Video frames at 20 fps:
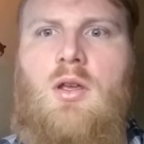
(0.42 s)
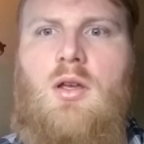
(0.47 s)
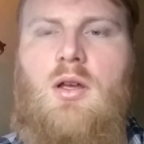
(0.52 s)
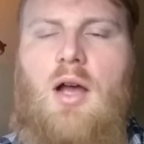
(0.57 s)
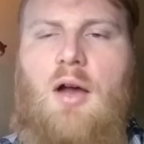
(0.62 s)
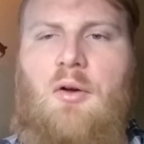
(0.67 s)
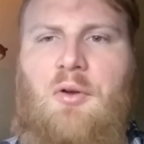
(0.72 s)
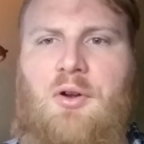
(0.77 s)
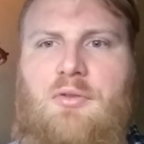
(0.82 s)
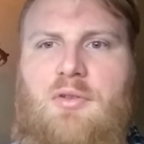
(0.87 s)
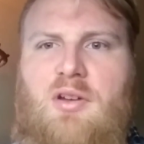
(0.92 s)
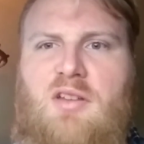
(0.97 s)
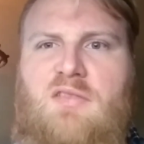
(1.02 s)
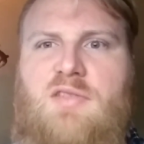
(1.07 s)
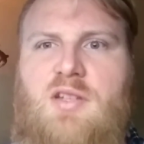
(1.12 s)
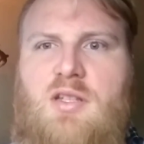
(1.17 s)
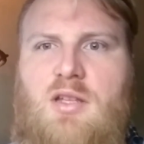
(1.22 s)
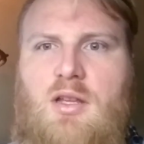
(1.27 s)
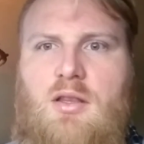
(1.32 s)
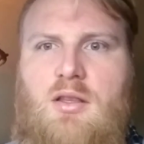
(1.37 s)
I want to
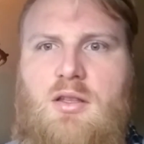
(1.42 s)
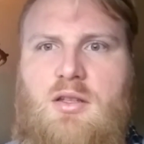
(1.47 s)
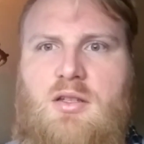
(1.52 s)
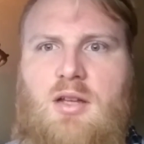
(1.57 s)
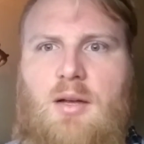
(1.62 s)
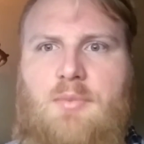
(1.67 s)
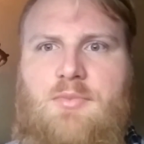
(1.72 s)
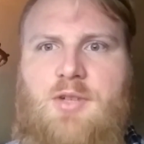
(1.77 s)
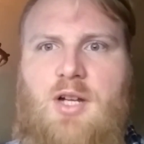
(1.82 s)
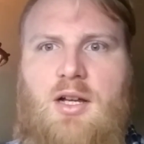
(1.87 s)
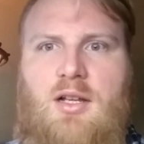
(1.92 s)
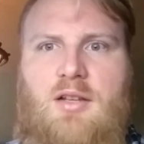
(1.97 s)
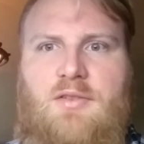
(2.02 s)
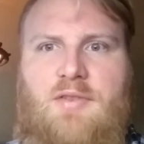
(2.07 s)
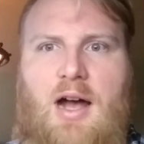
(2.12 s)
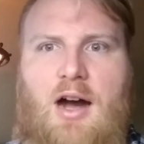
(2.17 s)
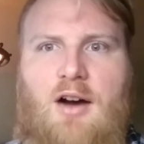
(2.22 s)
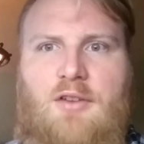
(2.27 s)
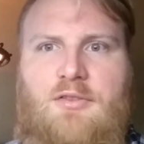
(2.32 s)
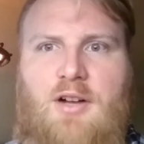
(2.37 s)
revisit the subject of
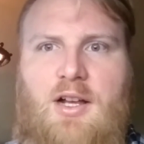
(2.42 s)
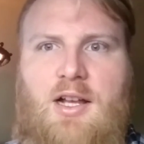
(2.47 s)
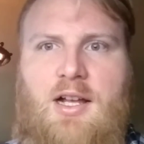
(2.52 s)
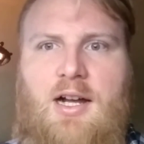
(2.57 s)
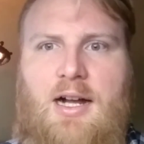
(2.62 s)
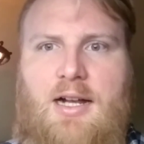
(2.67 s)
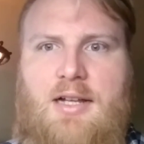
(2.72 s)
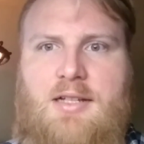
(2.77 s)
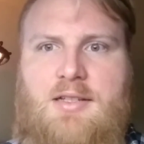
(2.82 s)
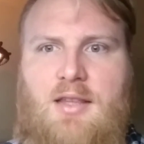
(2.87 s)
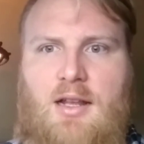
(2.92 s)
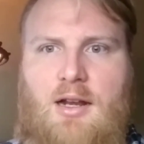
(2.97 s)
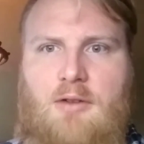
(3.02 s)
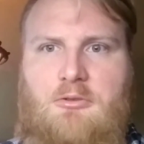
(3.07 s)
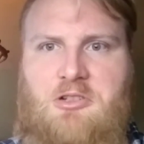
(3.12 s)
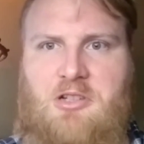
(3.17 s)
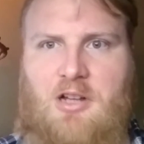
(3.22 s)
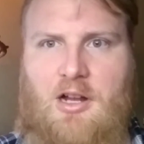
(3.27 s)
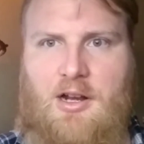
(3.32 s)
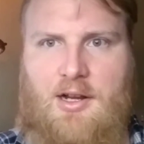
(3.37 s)
Alpha Cucks that I
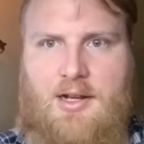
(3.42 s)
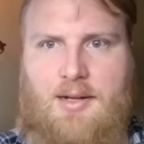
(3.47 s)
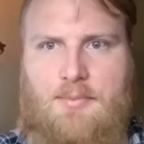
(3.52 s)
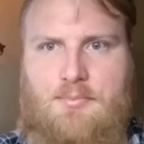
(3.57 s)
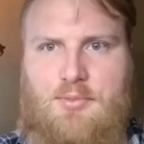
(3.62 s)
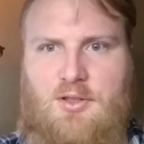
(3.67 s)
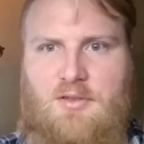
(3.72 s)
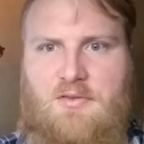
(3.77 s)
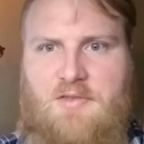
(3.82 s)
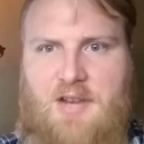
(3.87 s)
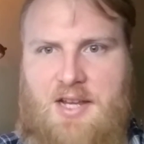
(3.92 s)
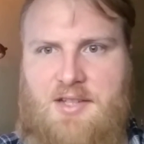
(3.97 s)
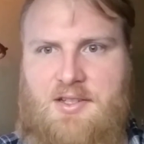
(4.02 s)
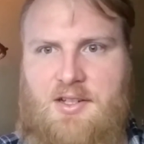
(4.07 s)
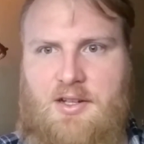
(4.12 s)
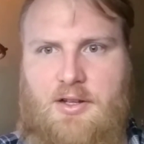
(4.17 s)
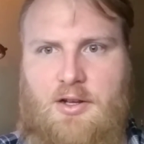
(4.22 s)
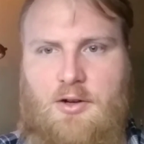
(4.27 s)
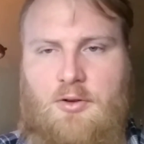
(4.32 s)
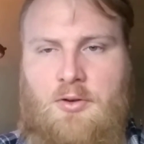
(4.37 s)
was on a couple of days
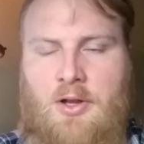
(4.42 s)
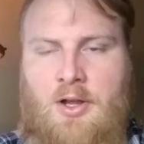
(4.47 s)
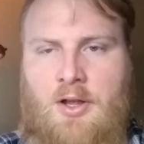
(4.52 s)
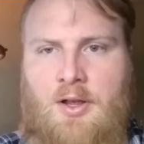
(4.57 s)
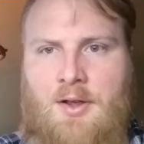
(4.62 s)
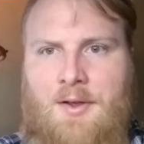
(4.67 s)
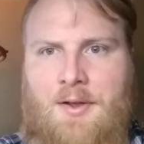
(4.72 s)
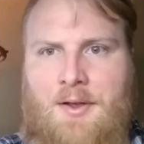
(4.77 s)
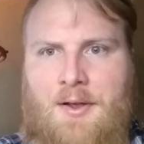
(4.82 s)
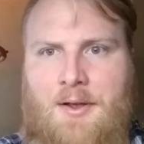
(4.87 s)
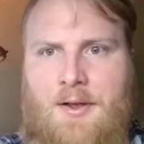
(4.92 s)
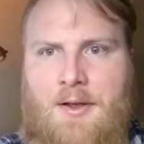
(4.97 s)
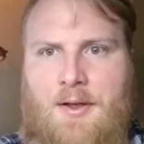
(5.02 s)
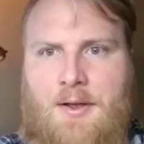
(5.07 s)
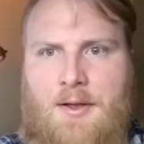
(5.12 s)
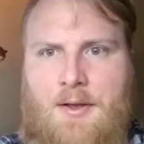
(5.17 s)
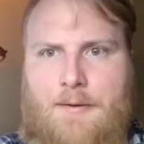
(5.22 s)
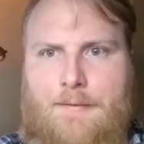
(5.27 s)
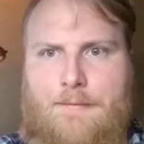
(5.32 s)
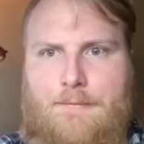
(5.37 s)
ago.
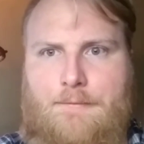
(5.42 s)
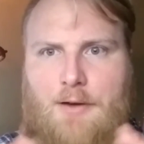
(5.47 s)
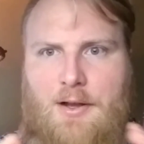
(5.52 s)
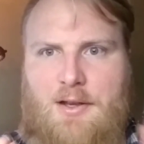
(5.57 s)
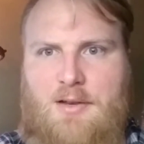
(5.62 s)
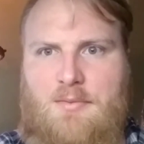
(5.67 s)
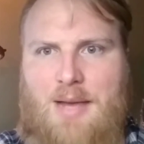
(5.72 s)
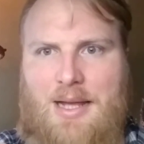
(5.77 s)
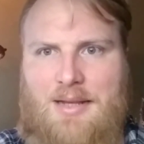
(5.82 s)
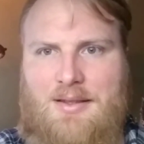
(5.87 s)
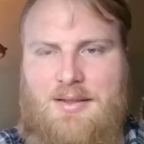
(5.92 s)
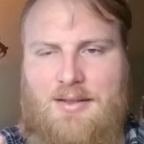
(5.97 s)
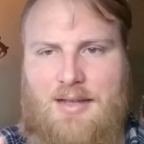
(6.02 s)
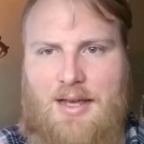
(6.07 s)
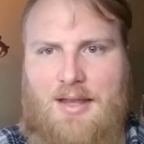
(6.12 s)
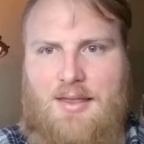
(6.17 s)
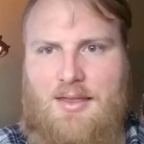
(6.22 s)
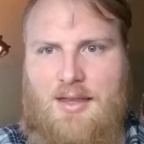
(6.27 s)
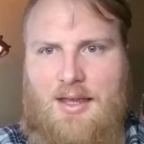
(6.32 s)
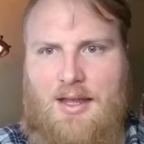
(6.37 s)
Fundamentally, I
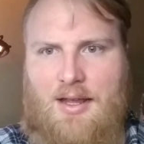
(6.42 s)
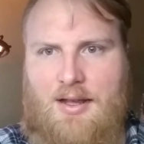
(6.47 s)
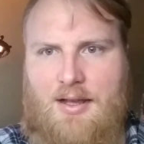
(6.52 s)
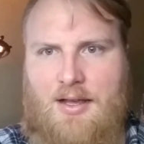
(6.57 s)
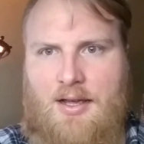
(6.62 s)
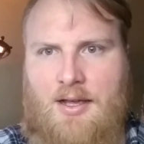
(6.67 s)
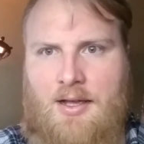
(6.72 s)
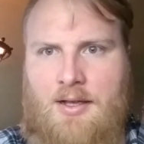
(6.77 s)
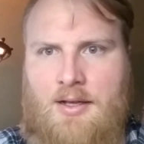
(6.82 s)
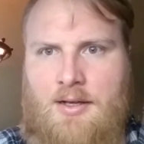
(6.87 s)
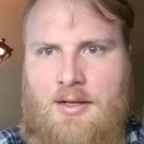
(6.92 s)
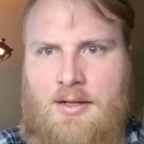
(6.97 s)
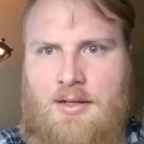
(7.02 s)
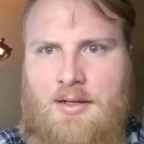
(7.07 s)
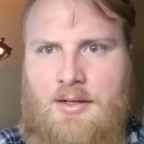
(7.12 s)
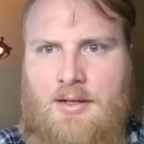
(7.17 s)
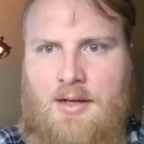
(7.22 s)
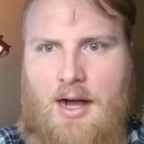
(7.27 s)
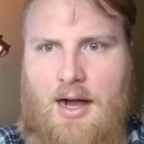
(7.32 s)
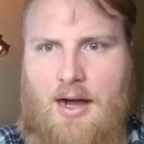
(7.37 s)
think
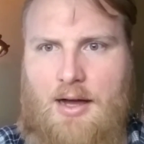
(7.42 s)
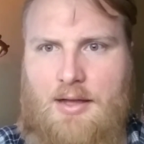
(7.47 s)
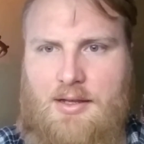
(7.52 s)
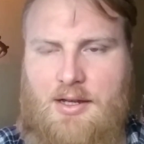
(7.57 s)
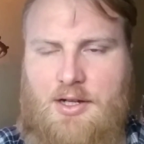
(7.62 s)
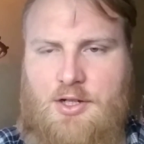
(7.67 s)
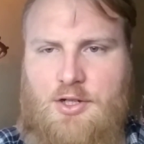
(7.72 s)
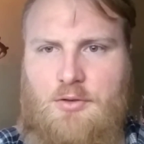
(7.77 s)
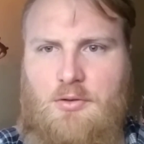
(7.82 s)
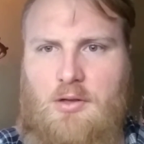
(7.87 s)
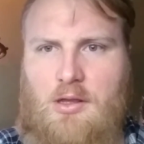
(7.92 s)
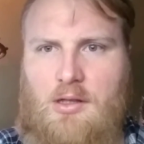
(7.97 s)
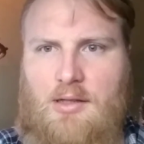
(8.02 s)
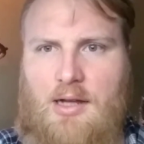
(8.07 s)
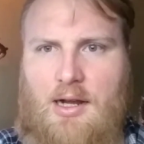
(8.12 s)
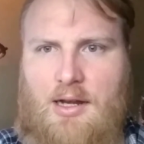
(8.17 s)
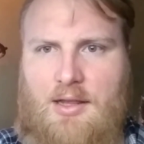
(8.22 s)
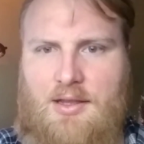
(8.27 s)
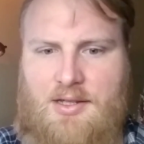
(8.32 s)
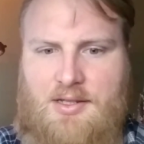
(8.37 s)
the issue with a
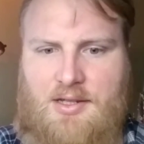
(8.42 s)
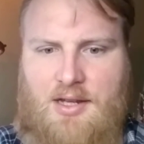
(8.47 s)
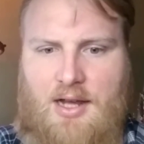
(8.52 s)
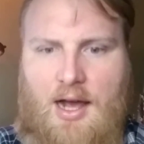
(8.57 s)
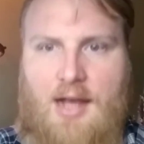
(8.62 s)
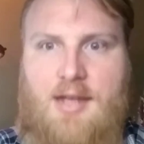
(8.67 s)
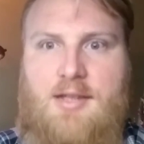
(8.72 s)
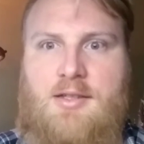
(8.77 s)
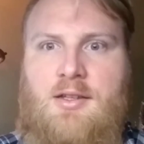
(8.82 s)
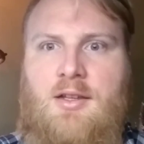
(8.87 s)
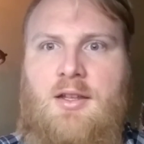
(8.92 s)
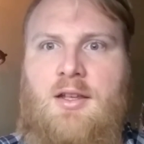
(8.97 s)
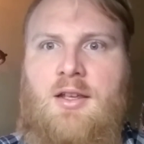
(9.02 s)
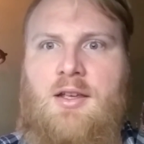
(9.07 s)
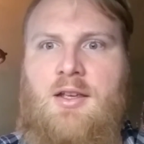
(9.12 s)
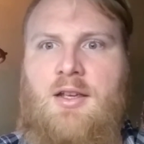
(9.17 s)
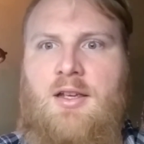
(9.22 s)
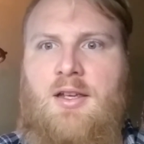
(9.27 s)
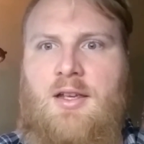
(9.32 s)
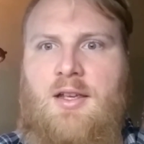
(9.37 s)
lot of these guys
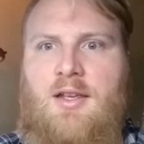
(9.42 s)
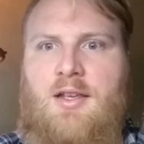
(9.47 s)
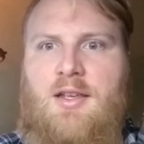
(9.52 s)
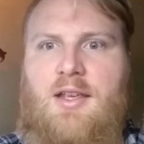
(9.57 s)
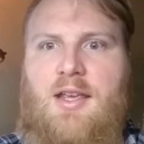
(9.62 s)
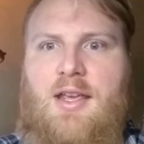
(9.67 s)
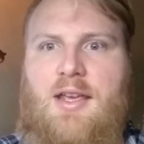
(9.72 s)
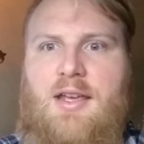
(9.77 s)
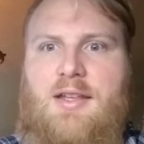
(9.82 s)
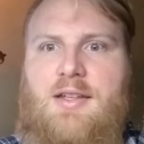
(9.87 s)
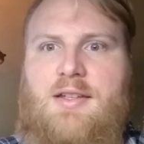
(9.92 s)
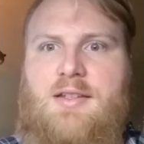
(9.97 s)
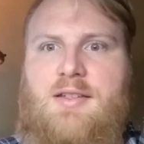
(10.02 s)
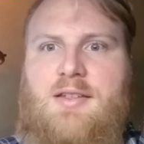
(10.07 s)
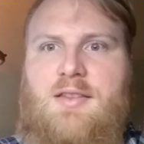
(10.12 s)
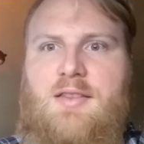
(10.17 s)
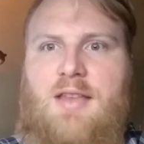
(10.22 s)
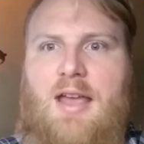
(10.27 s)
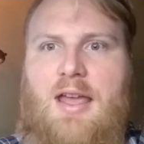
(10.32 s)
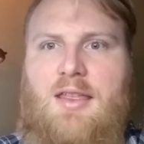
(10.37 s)
is
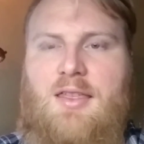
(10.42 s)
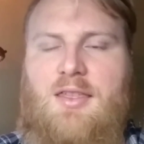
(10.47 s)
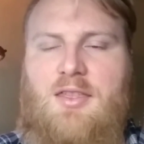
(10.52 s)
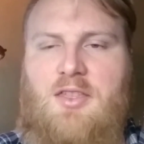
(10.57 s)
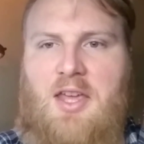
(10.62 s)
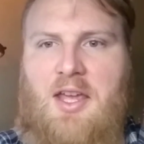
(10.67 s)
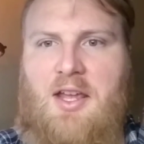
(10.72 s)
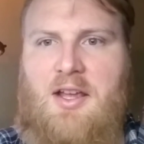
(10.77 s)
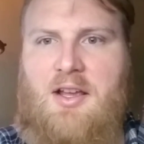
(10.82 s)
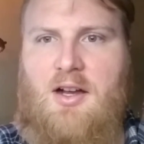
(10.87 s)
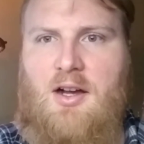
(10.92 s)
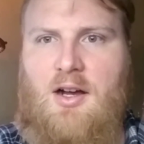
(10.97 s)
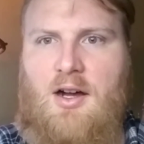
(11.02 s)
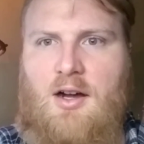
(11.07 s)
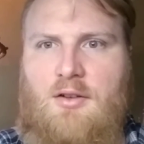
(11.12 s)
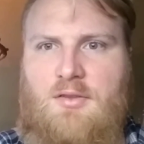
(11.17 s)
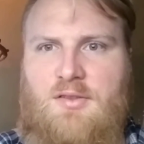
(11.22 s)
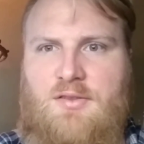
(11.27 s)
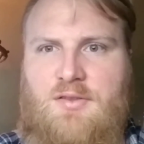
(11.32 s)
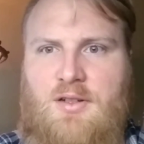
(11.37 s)
they think
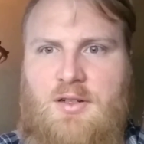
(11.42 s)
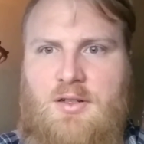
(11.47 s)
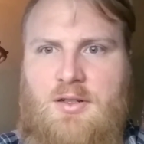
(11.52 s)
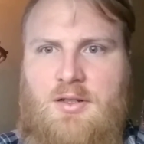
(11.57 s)
of,